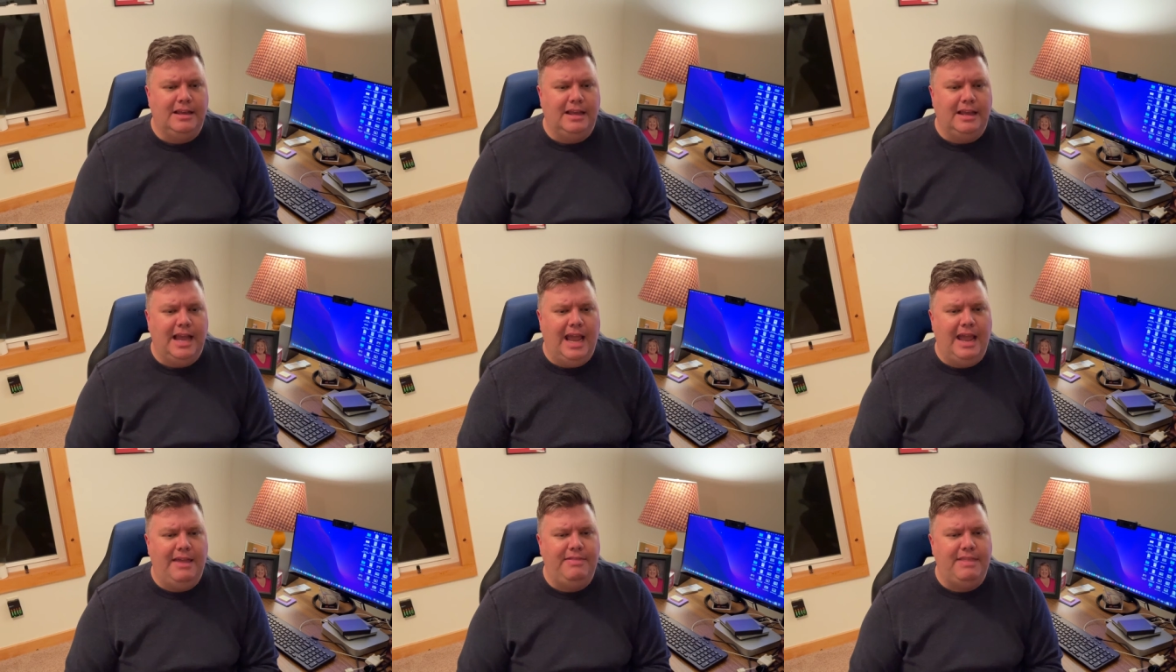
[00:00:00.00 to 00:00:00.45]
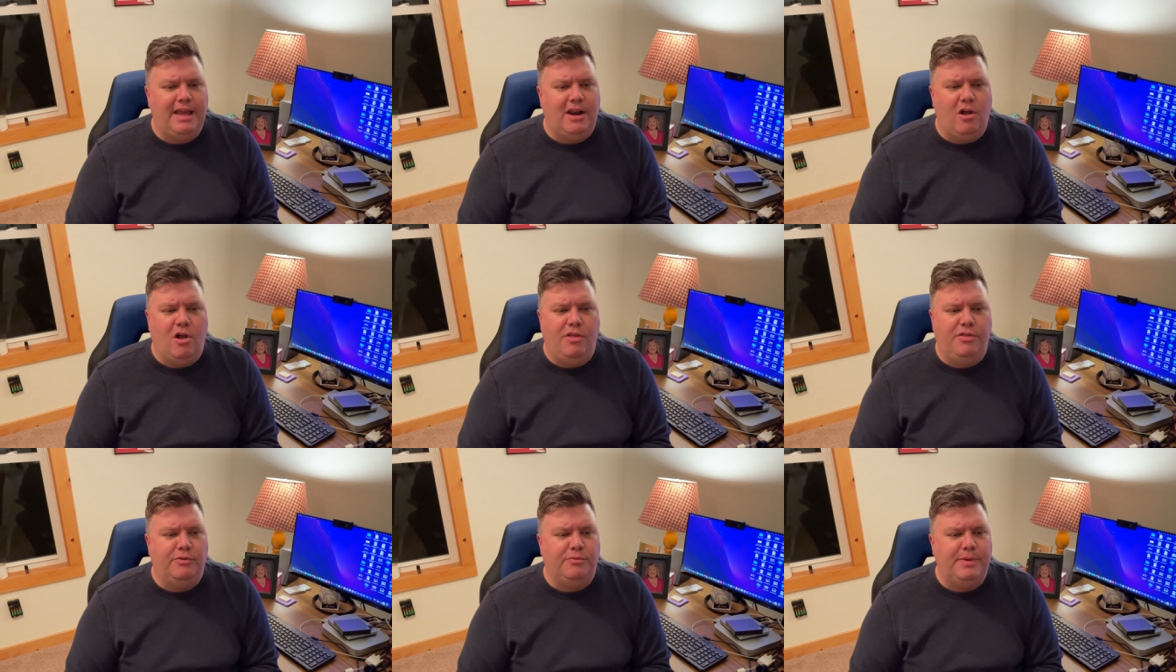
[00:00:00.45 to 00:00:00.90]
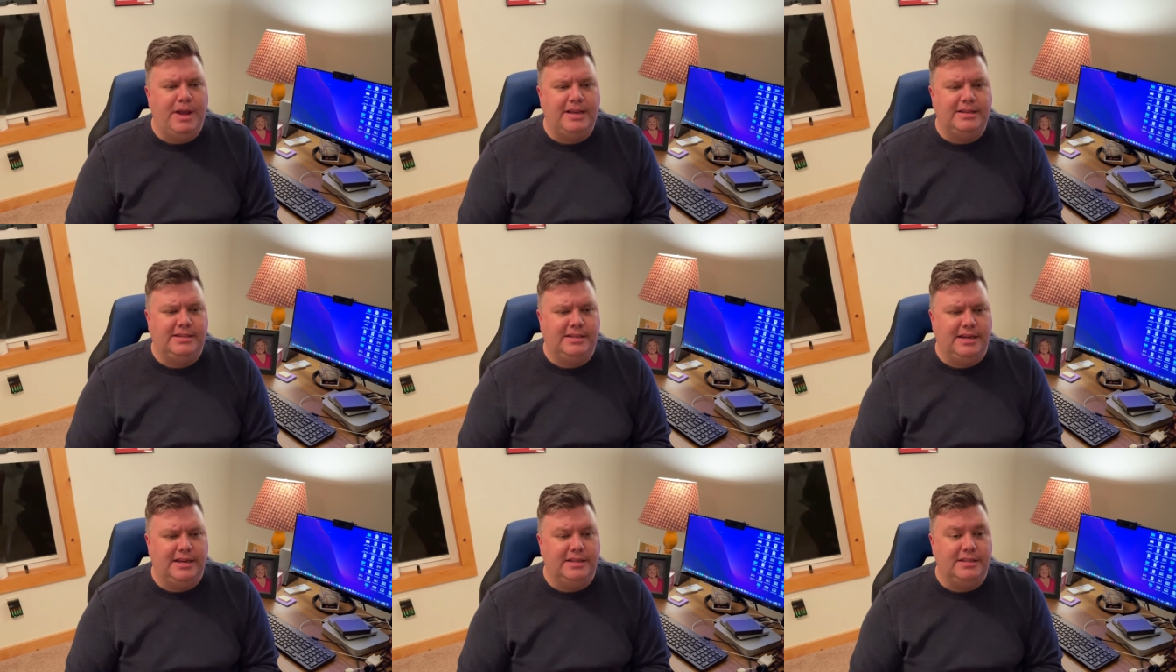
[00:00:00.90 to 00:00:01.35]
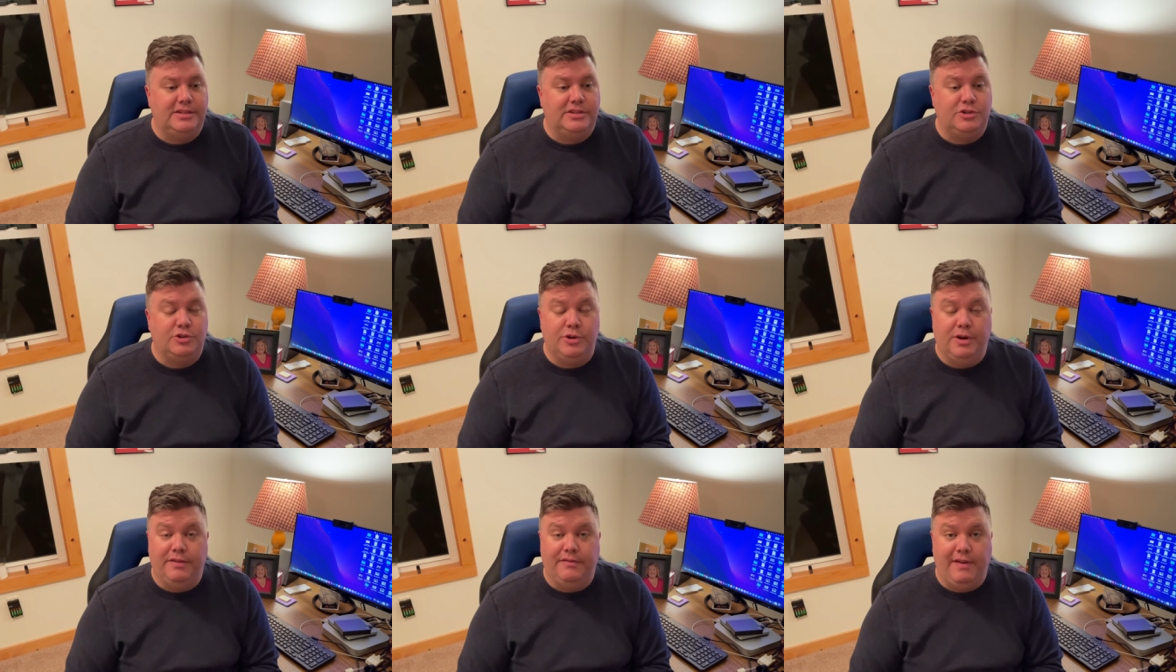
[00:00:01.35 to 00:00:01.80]
and that all the residents
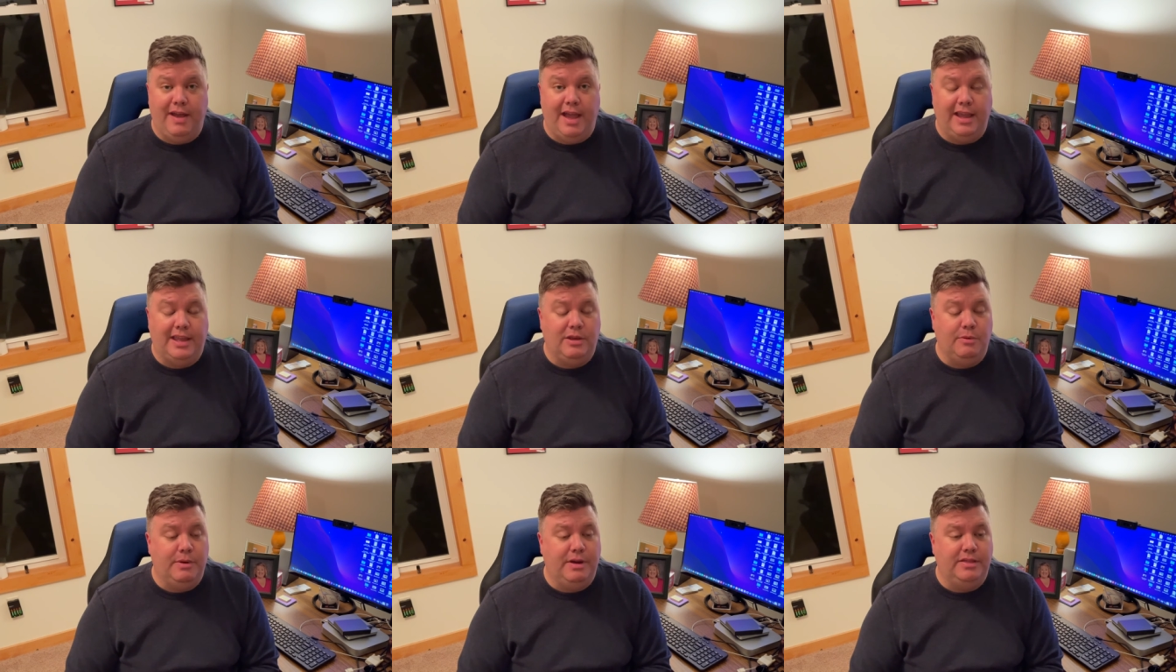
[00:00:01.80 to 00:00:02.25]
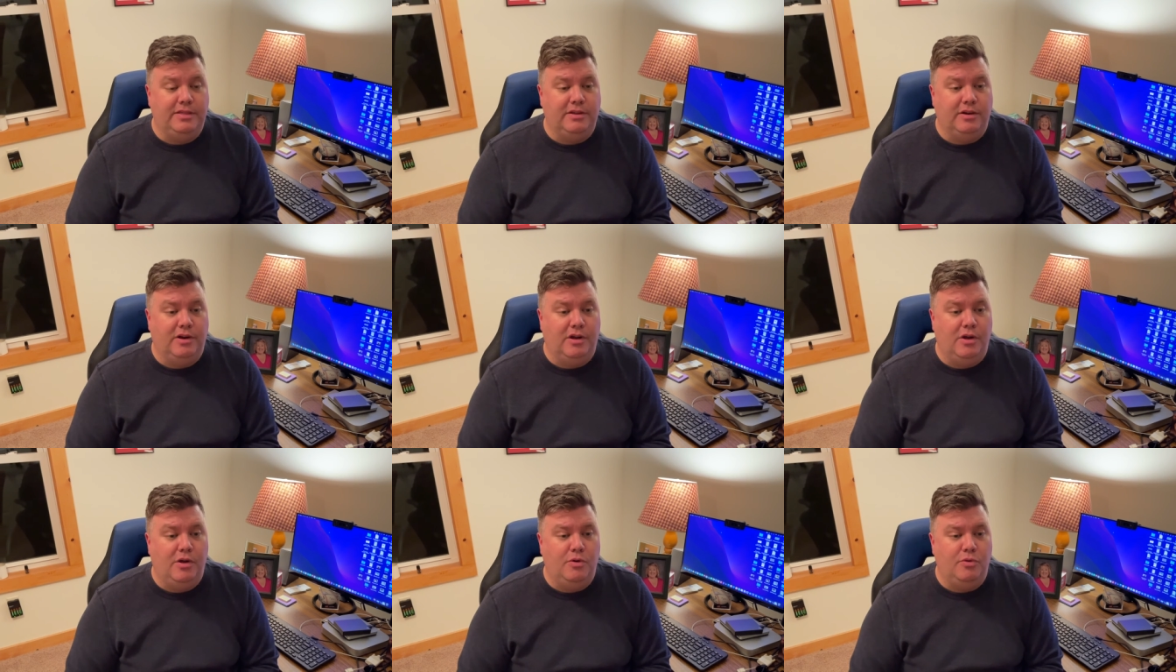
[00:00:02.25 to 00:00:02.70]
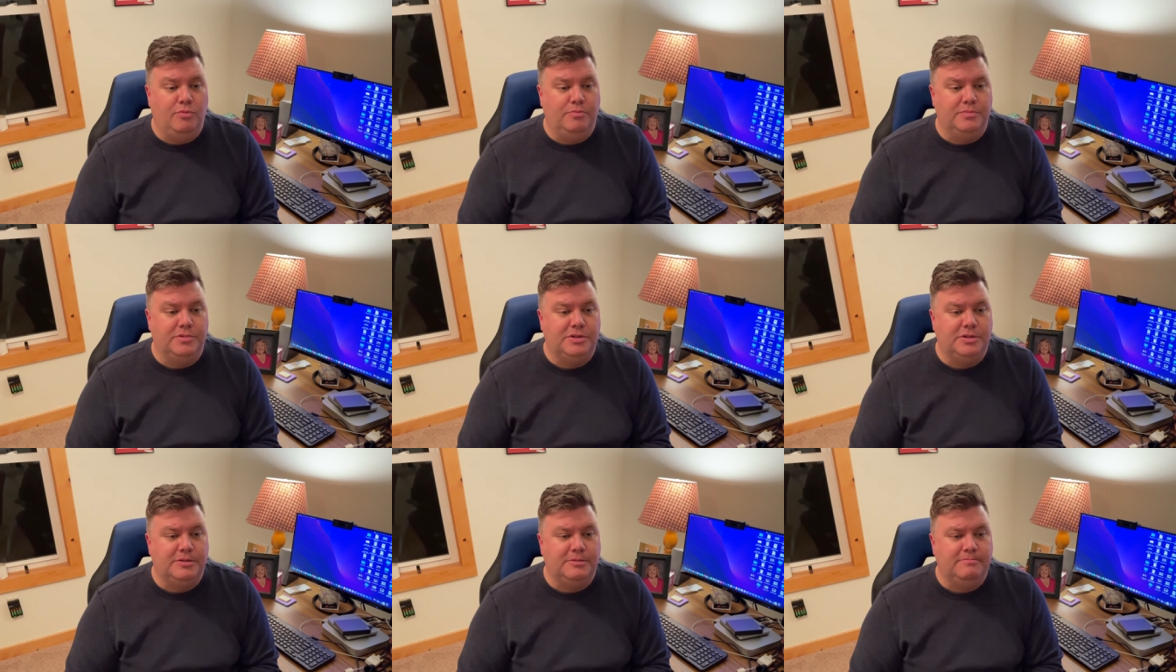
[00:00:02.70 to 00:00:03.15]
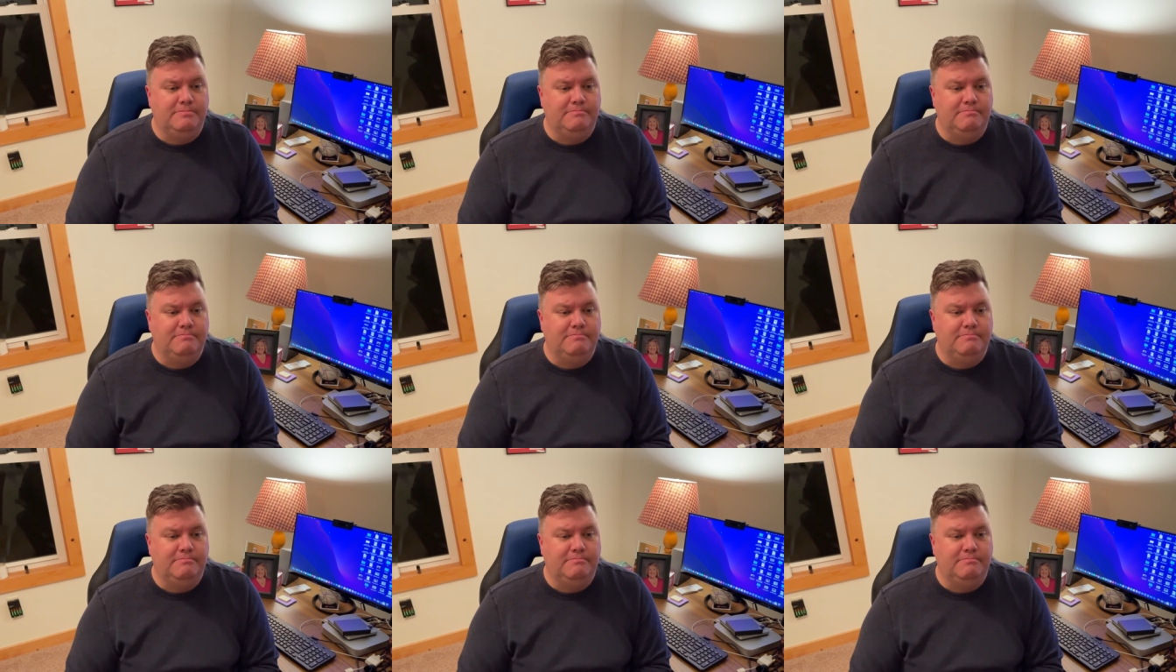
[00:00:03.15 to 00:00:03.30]
should evacuate their homes.